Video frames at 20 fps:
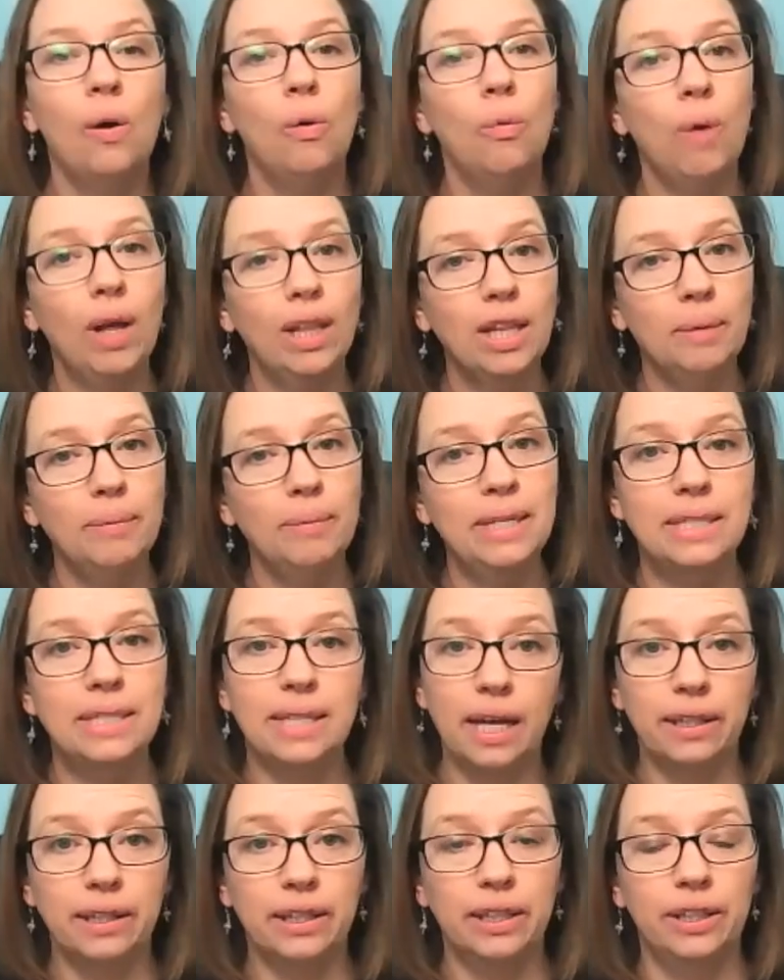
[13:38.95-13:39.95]
Well, let me
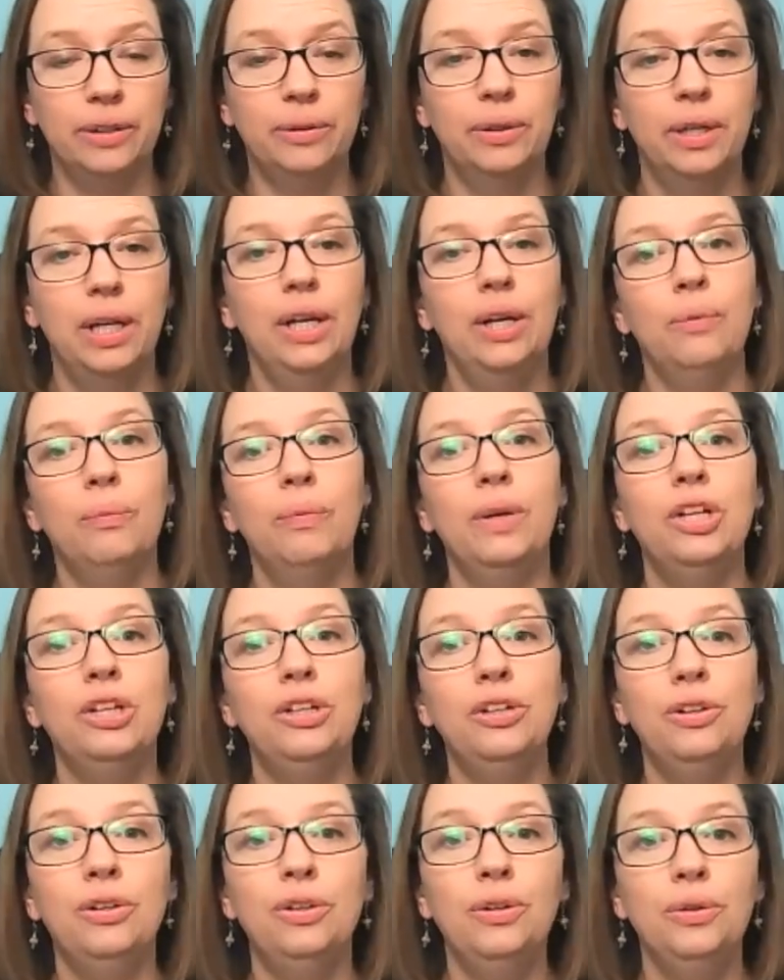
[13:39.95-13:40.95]
tell you, when
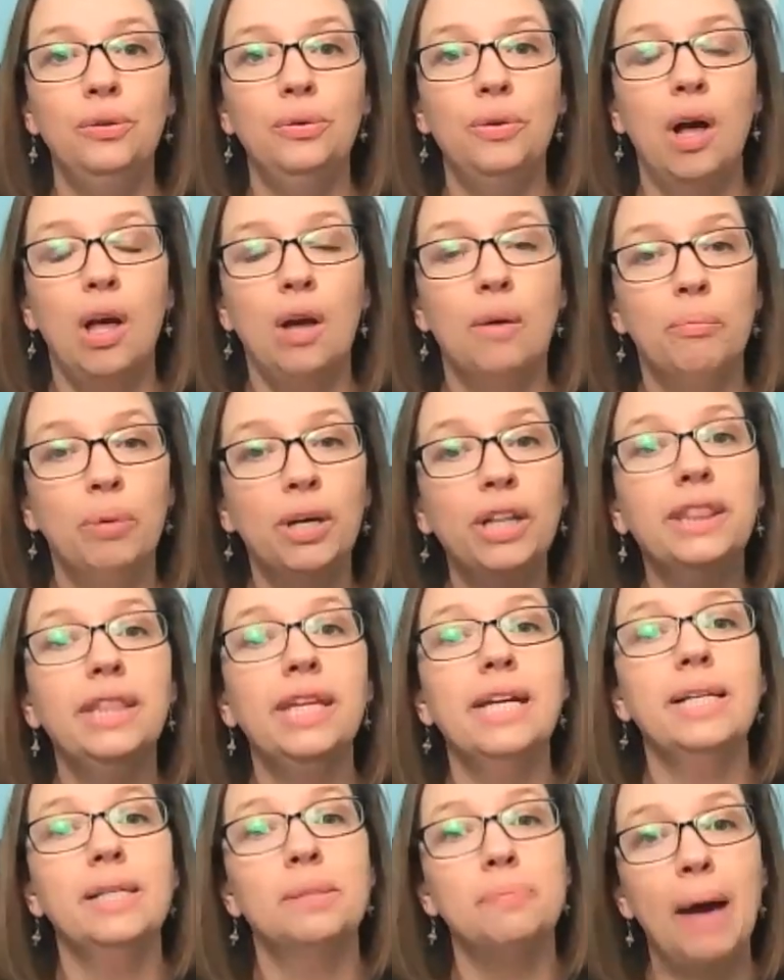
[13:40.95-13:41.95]
you put
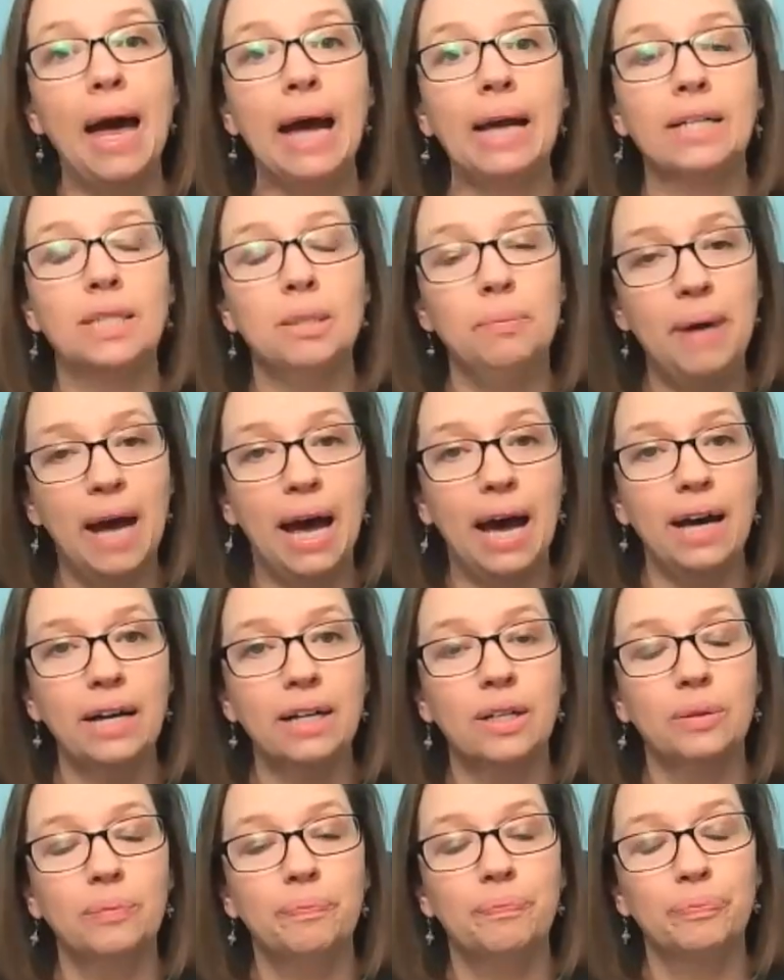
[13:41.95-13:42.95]
things back to back,